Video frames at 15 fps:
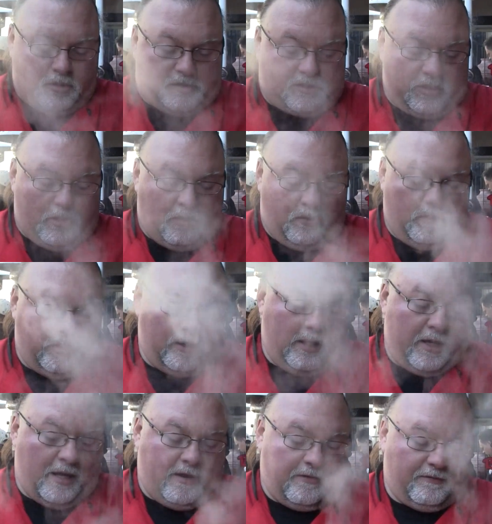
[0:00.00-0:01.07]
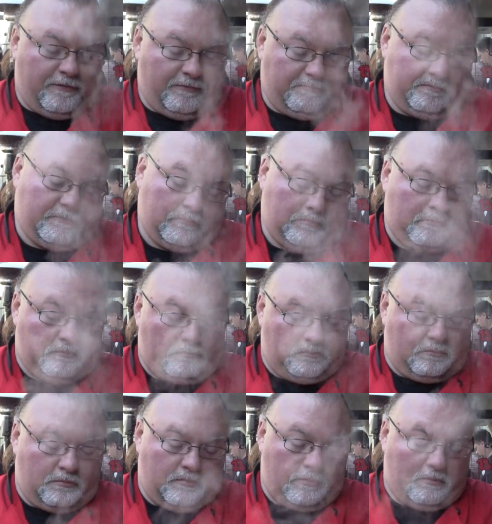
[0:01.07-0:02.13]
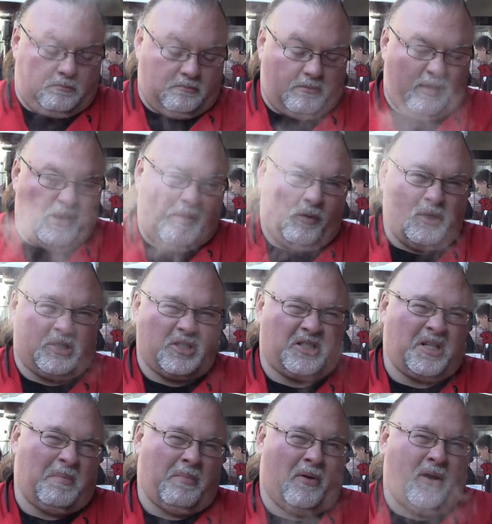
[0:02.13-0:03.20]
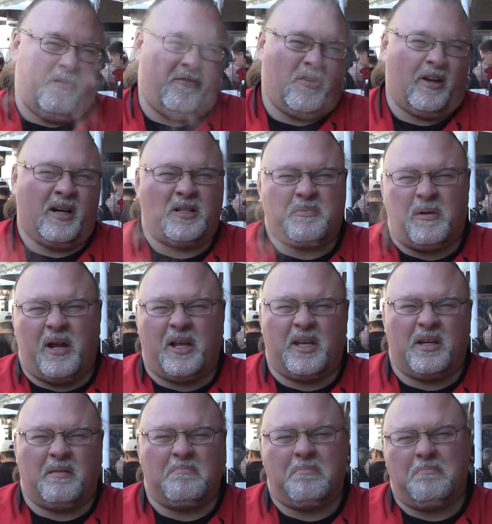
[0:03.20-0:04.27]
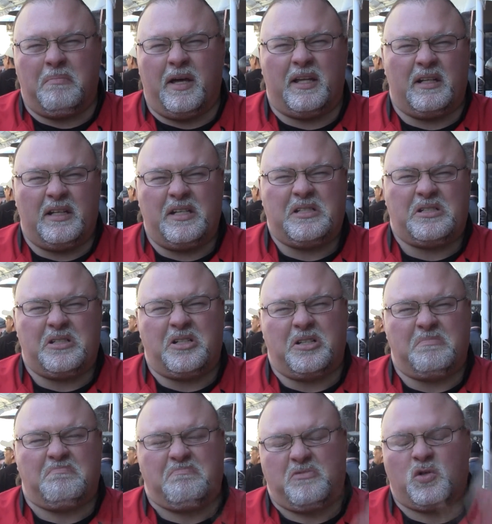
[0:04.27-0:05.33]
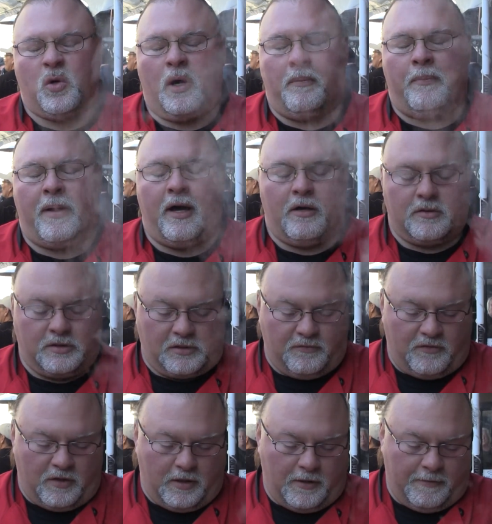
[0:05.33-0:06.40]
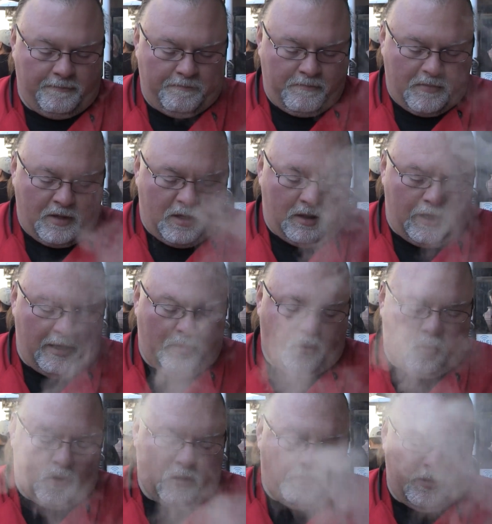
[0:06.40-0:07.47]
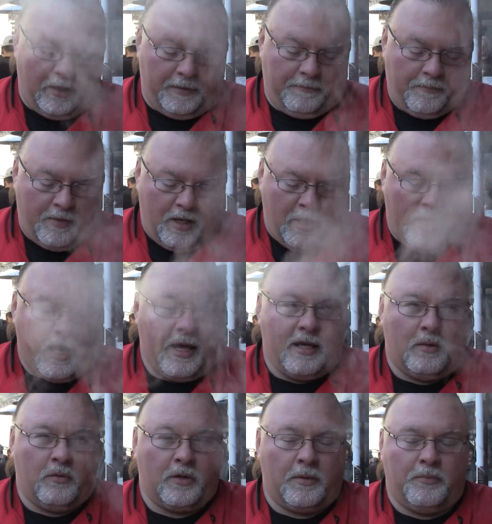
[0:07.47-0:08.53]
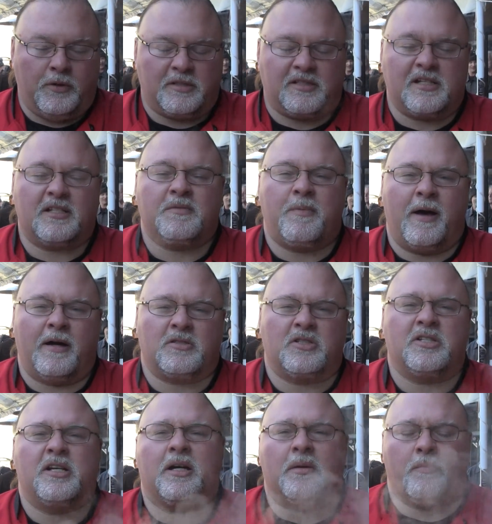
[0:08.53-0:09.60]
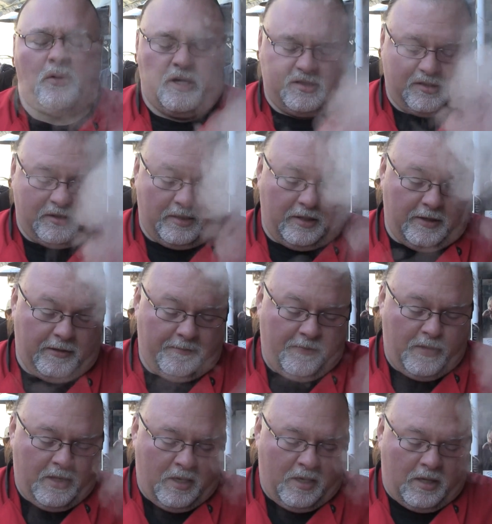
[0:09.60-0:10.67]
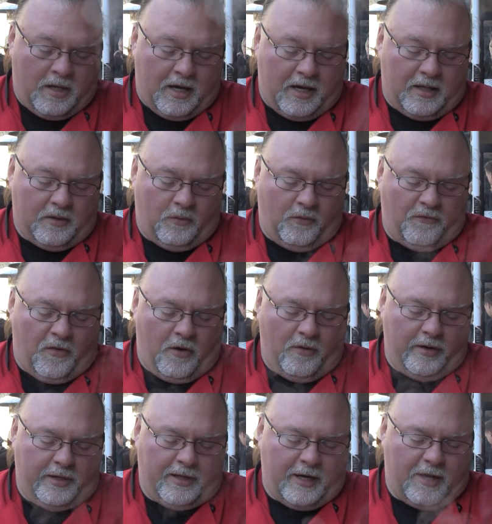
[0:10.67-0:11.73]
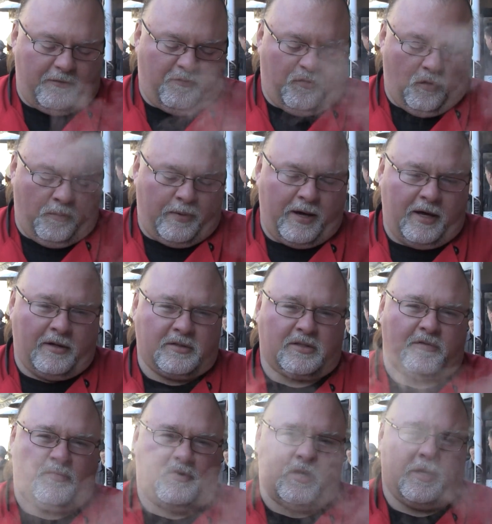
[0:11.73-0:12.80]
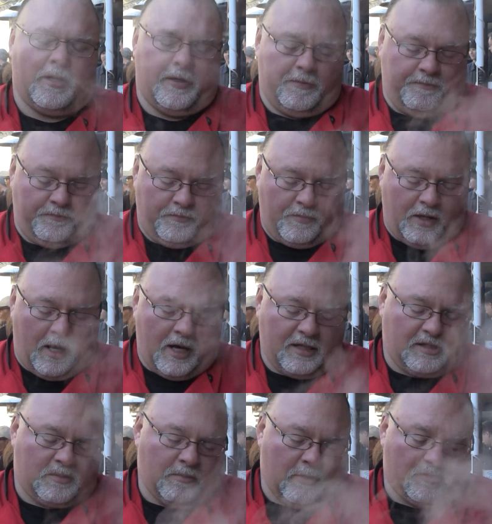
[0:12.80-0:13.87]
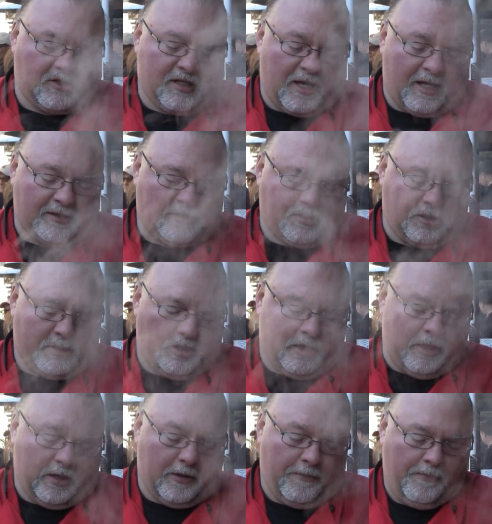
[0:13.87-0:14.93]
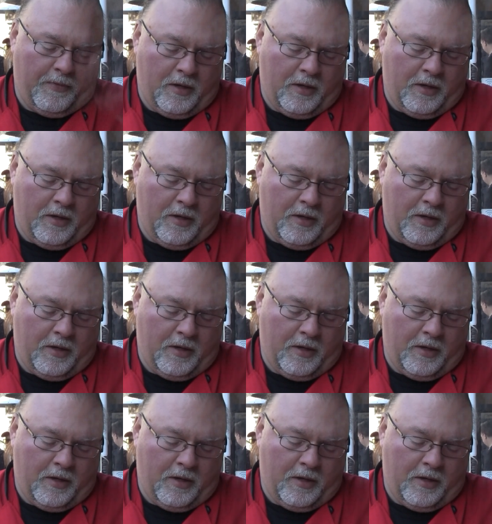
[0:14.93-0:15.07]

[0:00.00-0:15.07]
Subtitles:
So we're going to have, once it's deboned, I figured it's probably going to be at least a good 12 pounds of leg quarter meat. And then we're going to put 6 pounds of chicken breast in here. And then we've already got 4 pounds of hot smoked sausage in here.